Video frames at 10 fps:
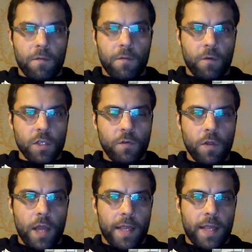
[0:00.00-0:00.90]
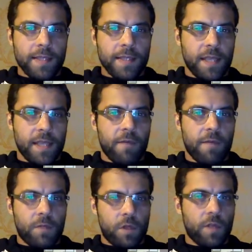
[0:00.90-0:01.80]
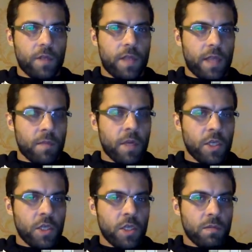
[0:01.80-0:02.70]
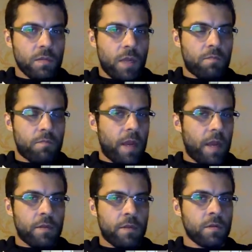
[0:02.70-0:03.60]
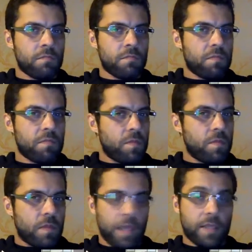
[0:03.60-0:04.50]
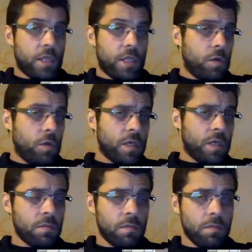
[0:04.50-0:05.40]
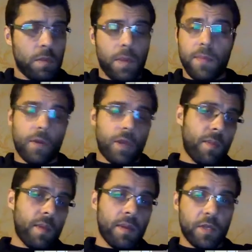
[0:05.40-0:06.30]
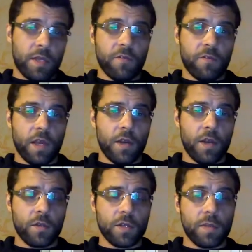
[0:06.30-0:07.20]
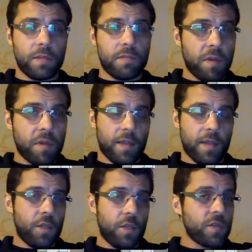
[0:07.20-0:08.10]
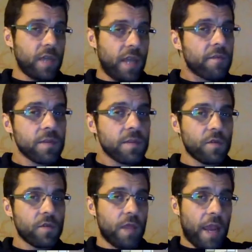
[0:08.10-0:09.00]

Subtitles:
first of all, I can't say I've observed it that much. I don't. Like as a user, but maybe I'm a different kind of user, but as a user I haven't observed